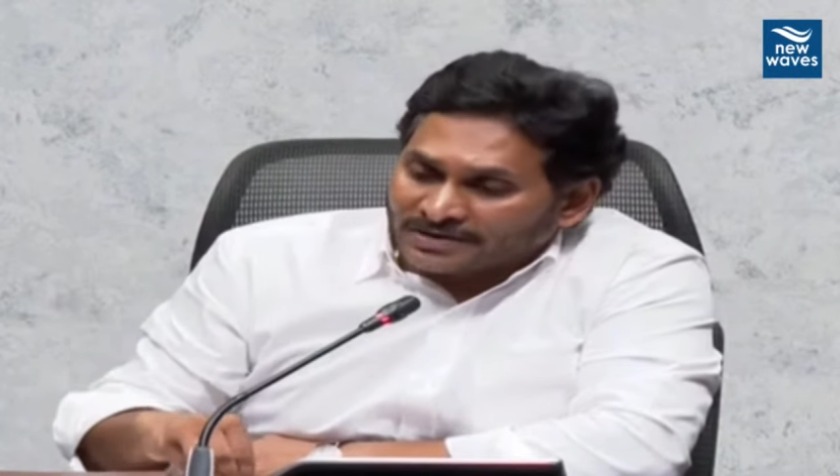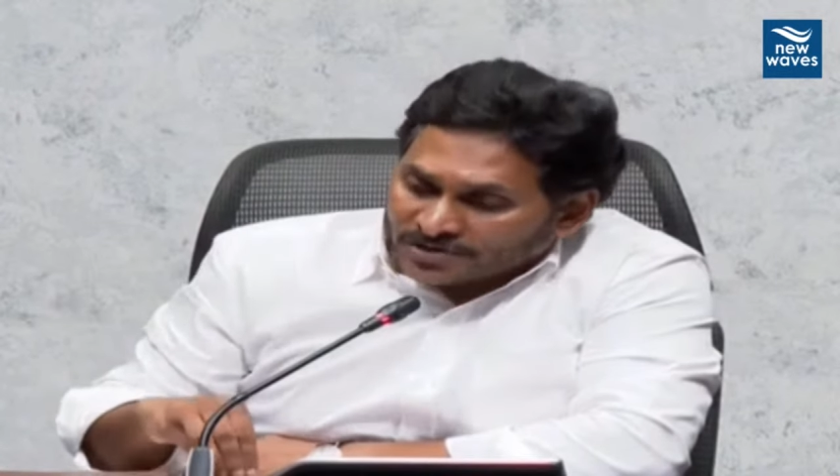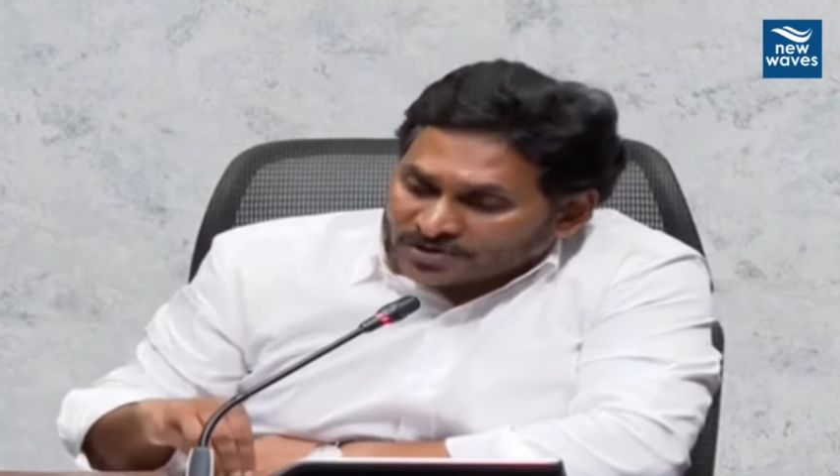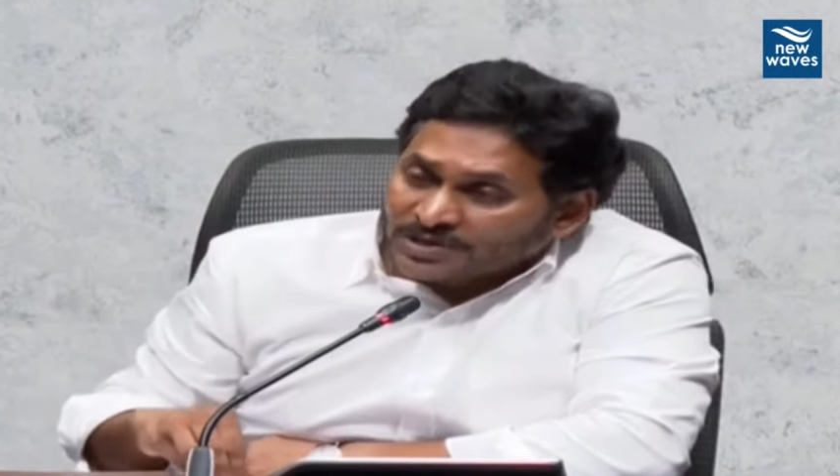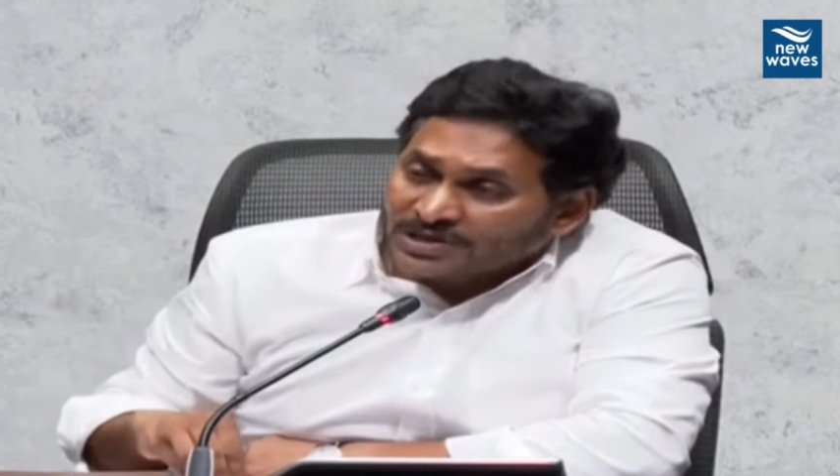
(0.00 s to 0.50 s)

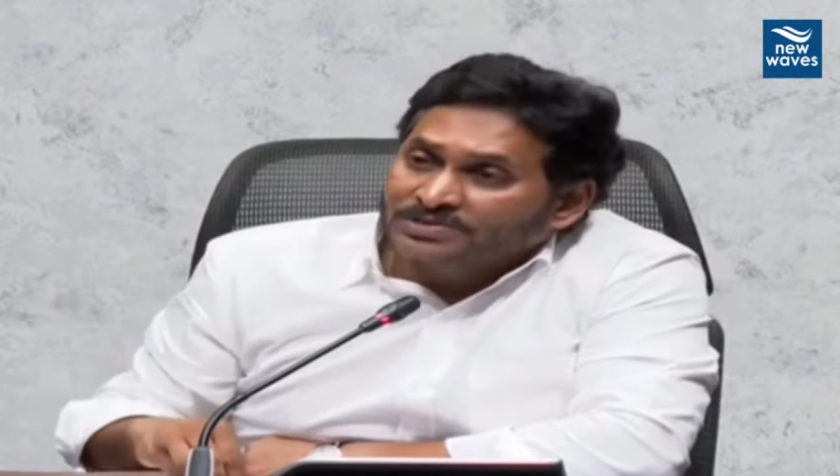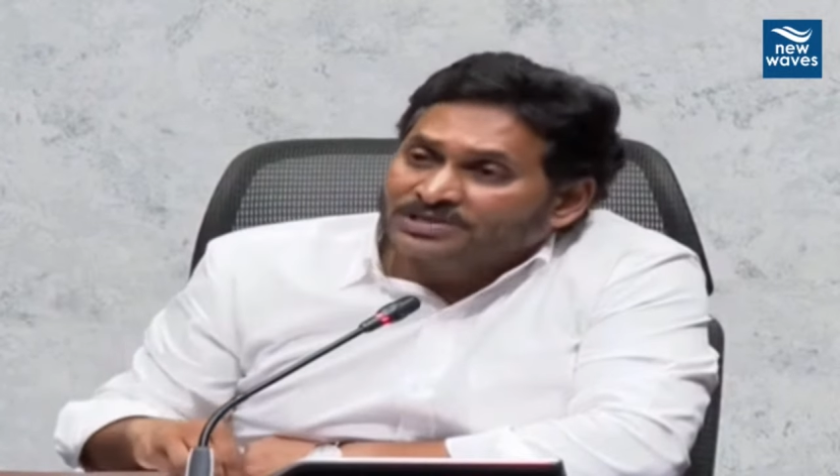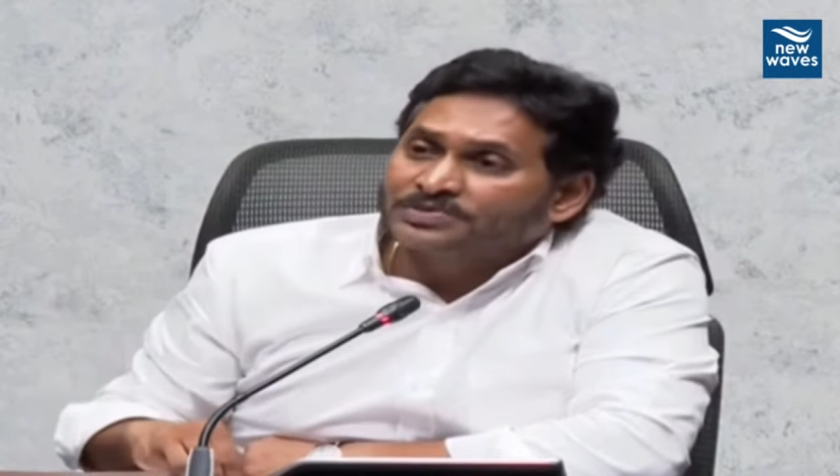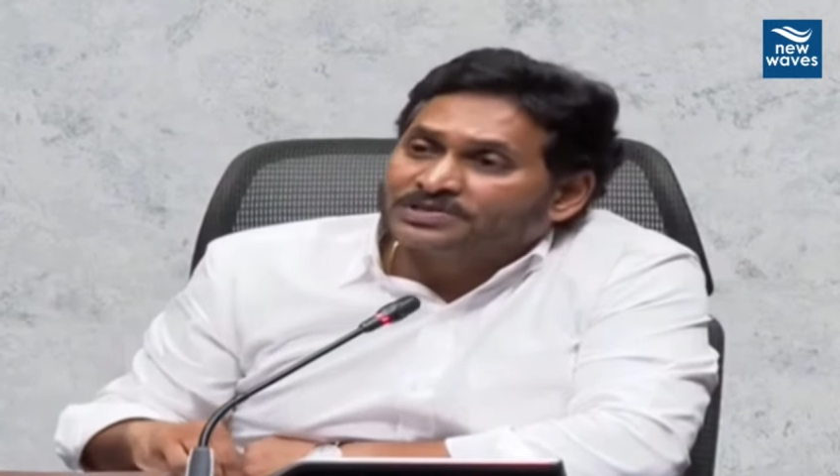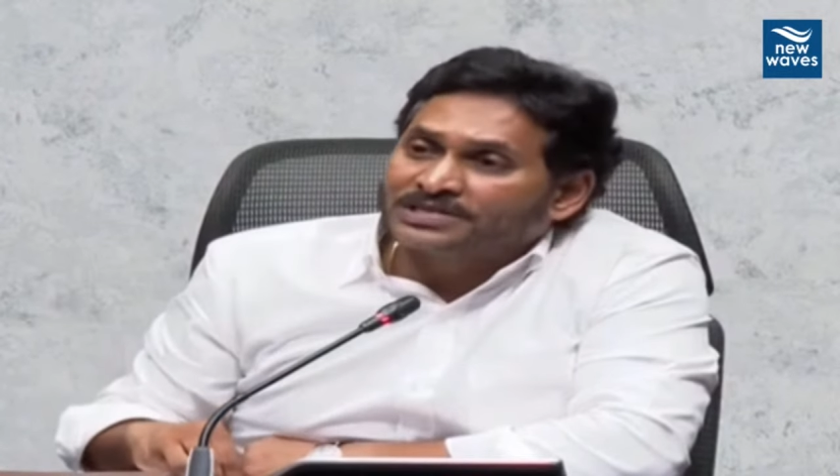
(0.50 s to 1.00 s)
and if this
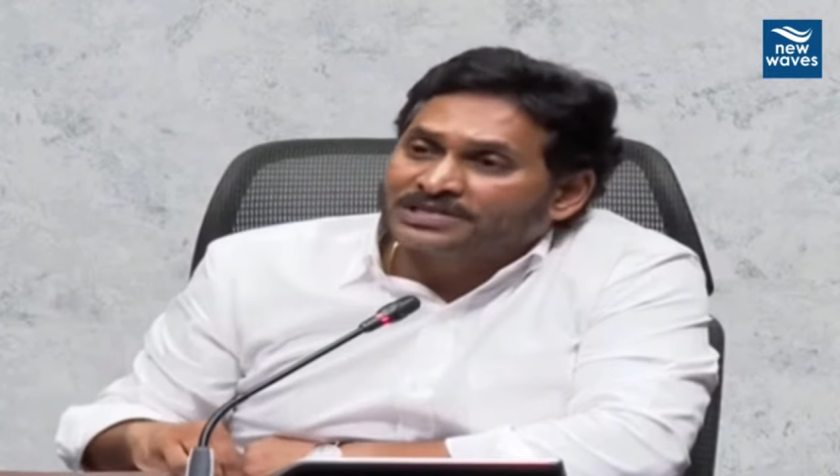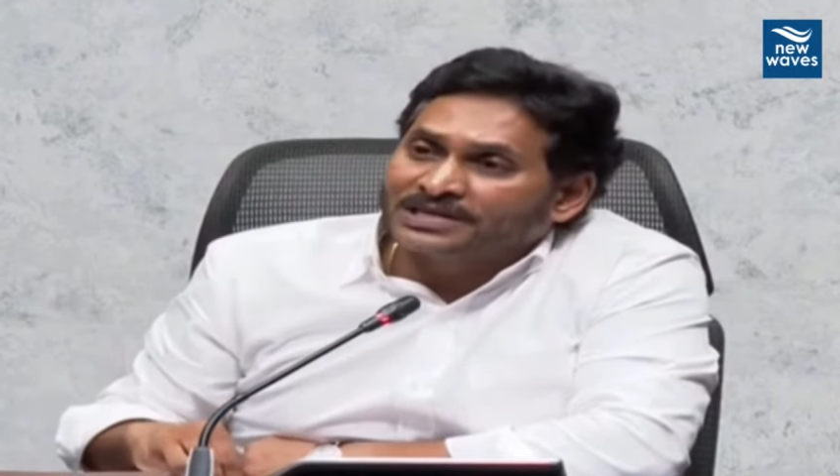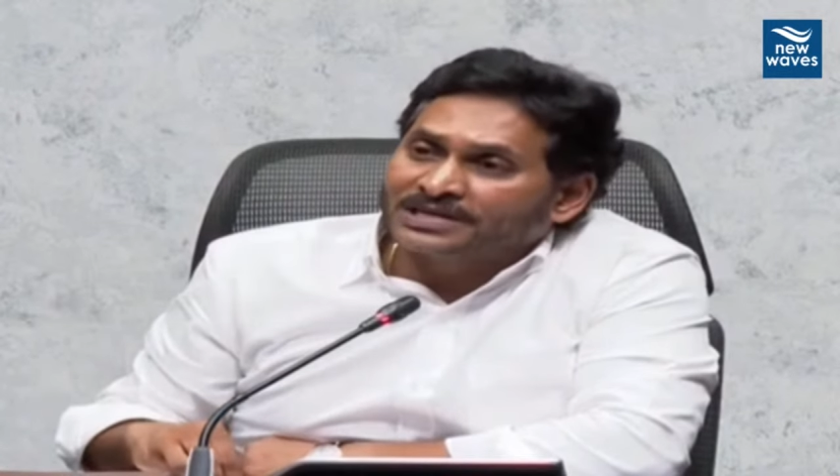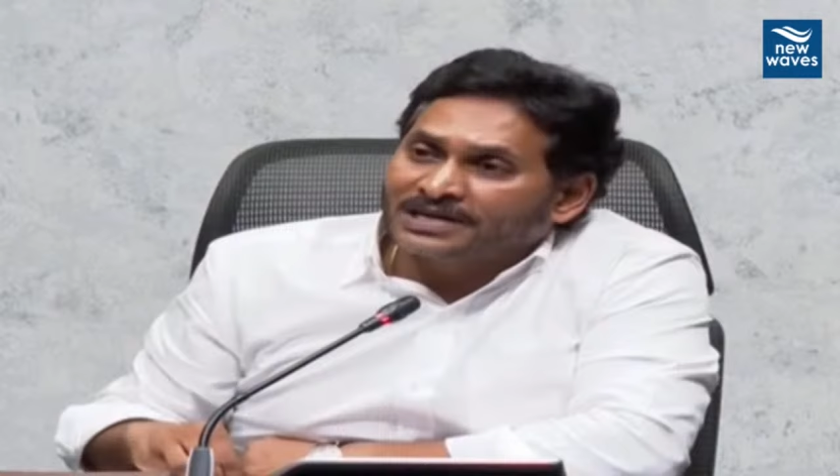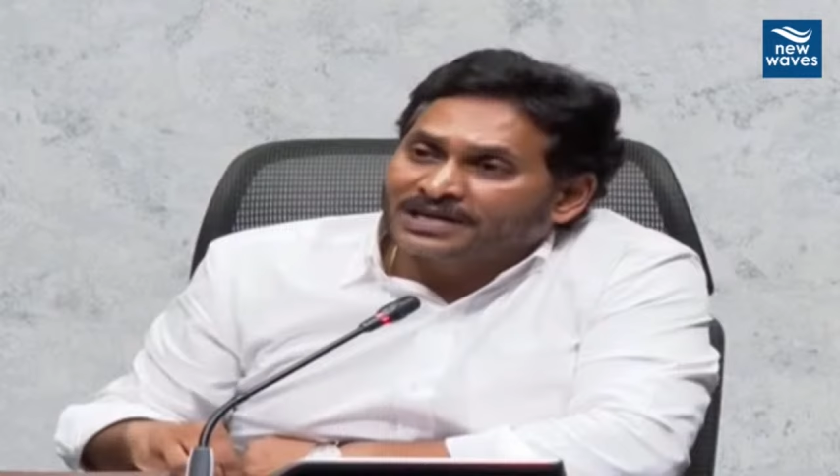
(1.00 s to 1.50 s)
becomes a
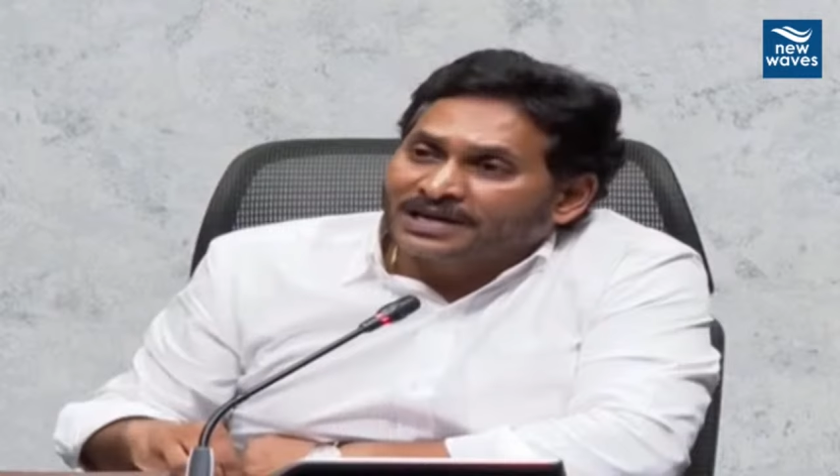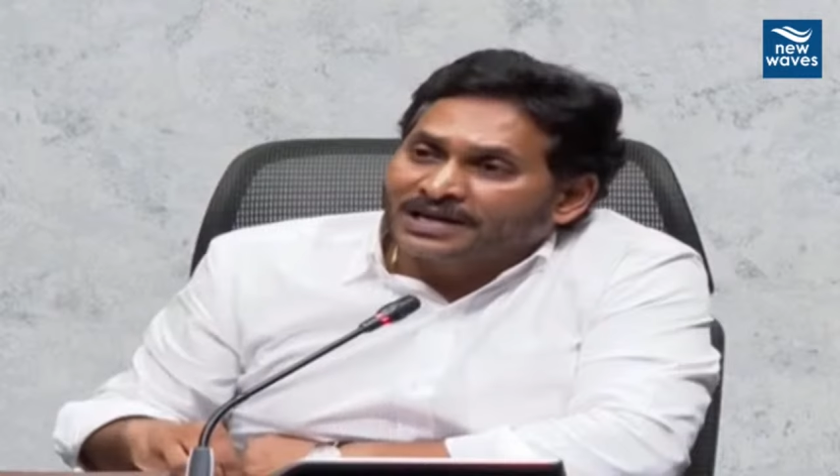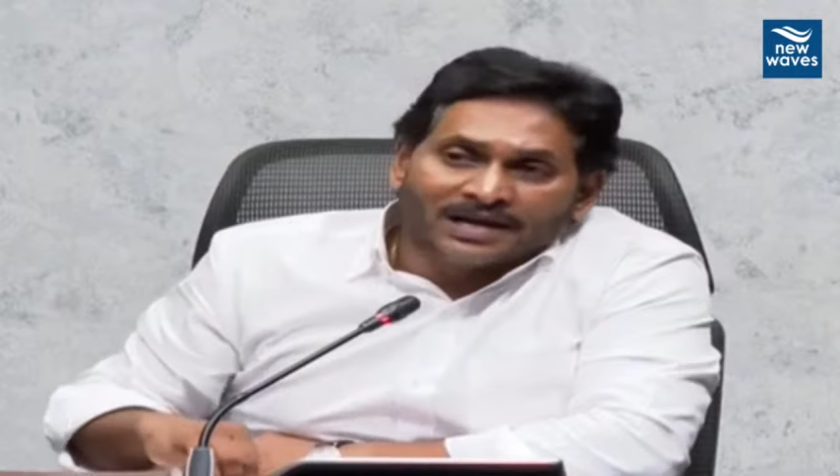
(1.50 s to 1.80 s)
precedent,